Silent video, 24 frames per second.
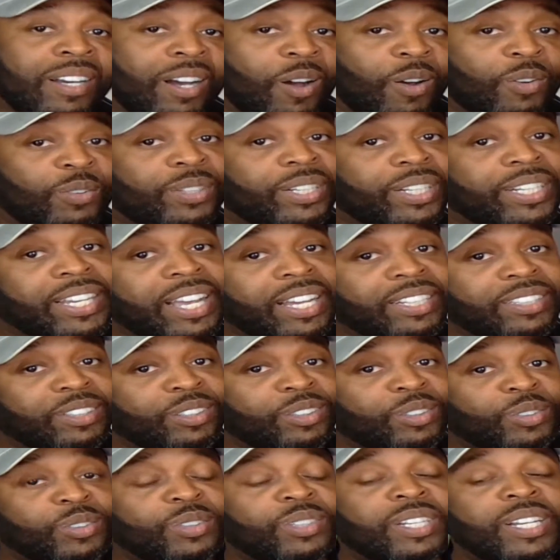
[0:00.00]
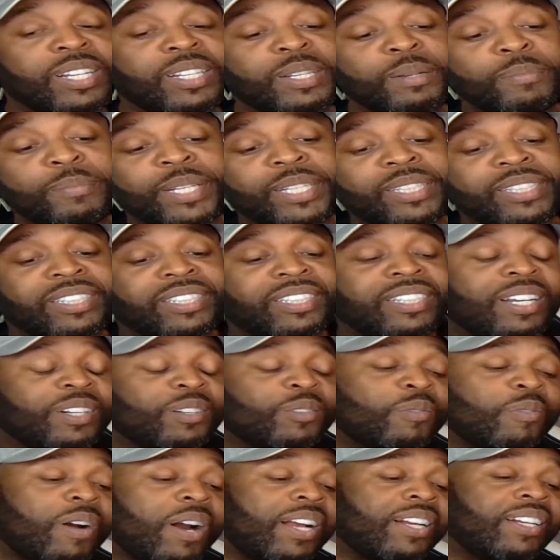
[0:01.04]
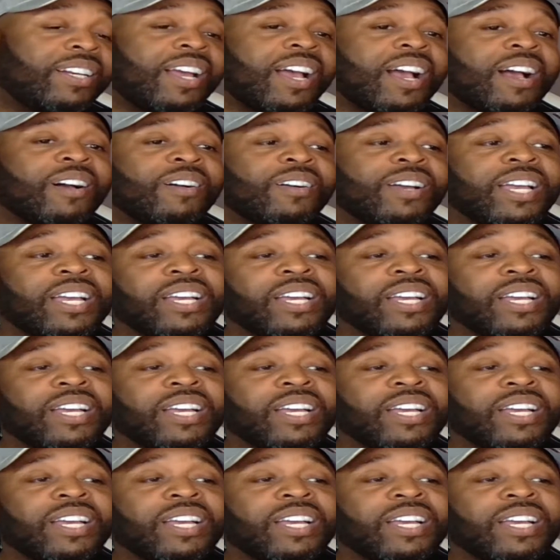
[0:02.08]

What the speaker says: on the Gadget Tools Unlimited channel right now.